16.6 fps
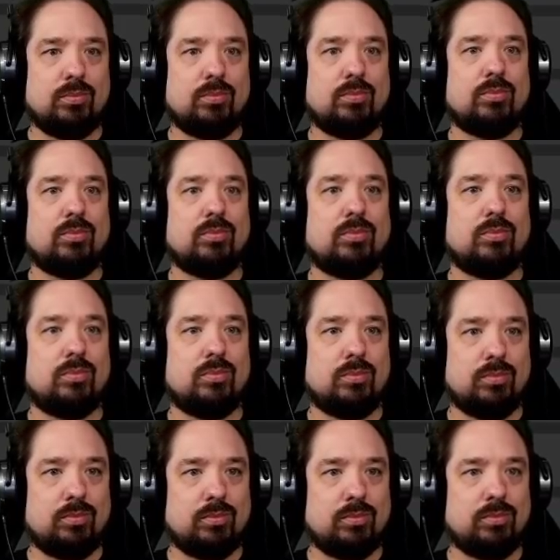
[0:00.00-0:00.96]

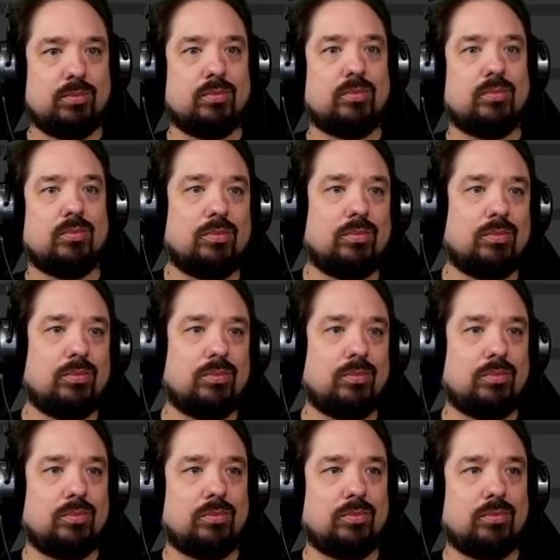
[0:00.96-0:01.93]

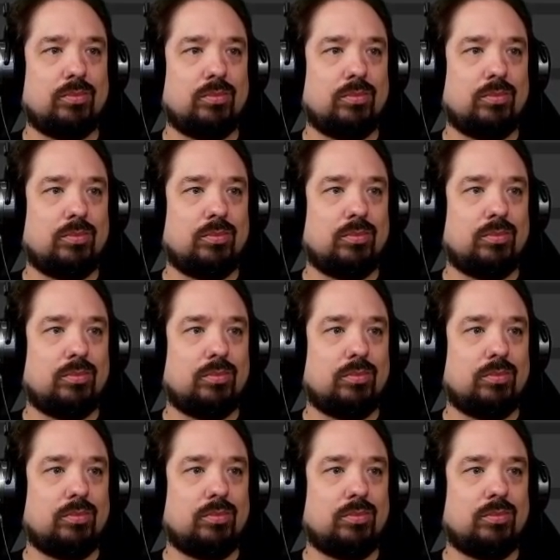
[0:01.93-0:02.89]

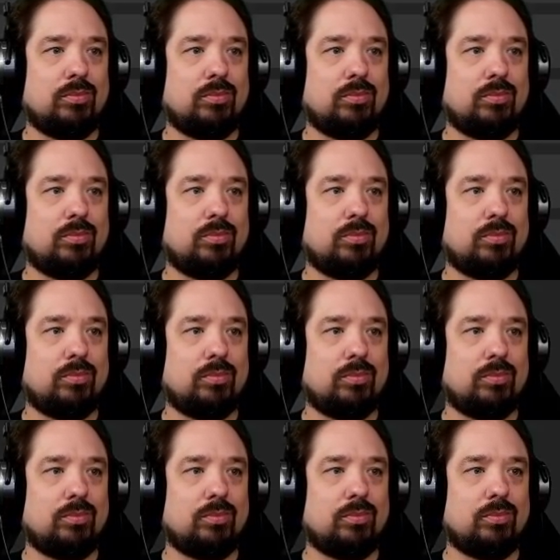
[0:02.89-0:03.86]

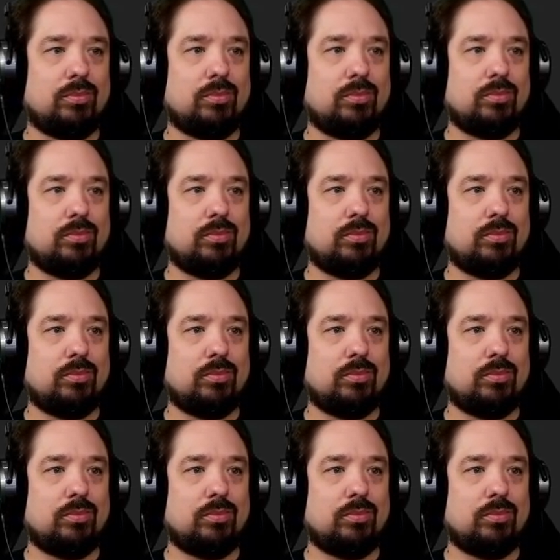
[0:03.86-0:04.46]
(not speaking)